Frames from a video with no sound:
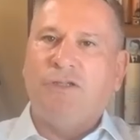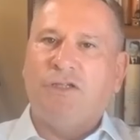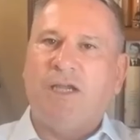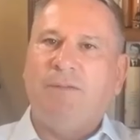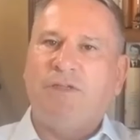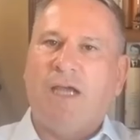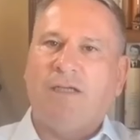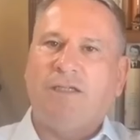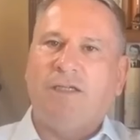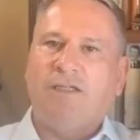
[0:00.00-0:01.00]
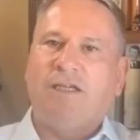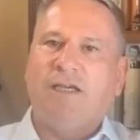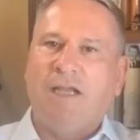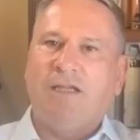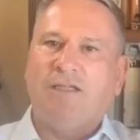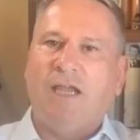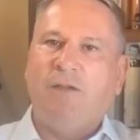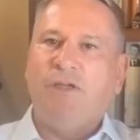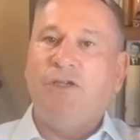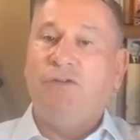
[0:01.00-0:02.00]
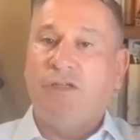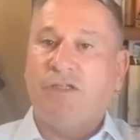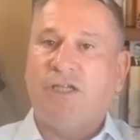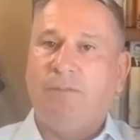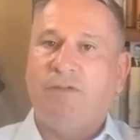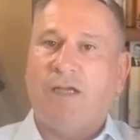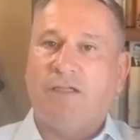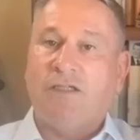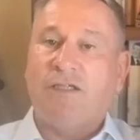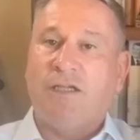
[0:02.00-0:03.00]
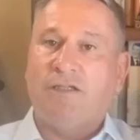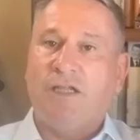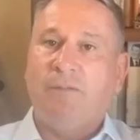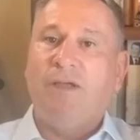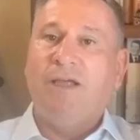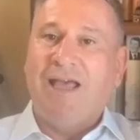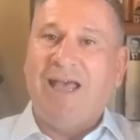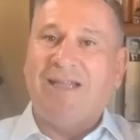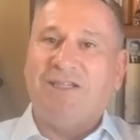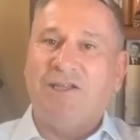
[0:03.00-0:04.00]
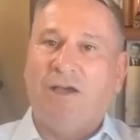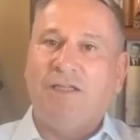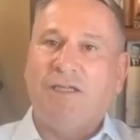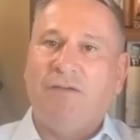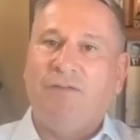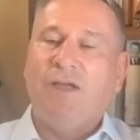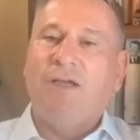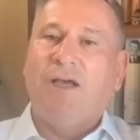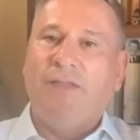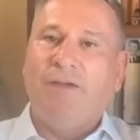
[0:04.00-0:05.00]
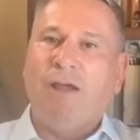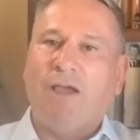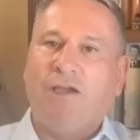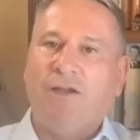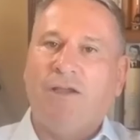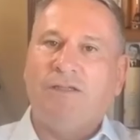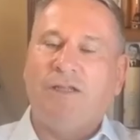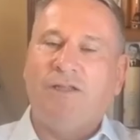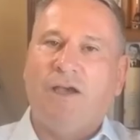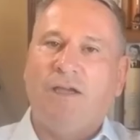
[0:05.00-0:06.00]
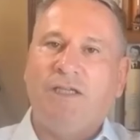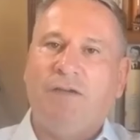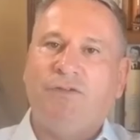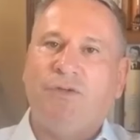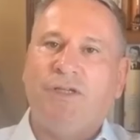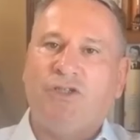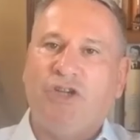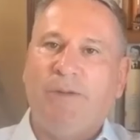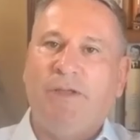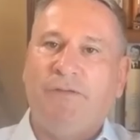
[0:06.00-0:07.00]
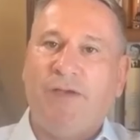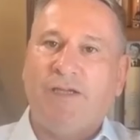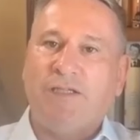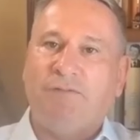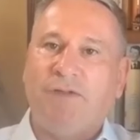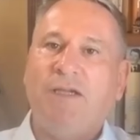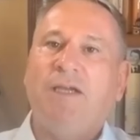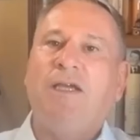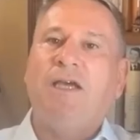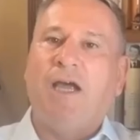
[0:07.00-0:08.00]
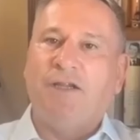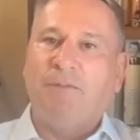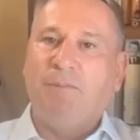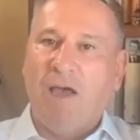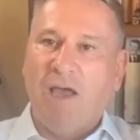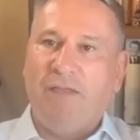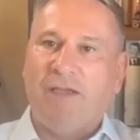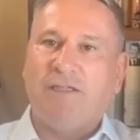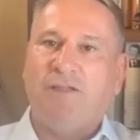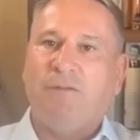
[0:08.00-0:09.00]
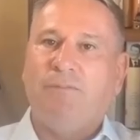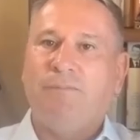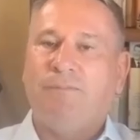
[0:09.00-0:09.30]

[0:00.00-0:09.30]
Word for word: the same tactics against enemy, using the same tactics against them as the I D F. And they recognize that the I D F do it extremely effectively and admire that in them.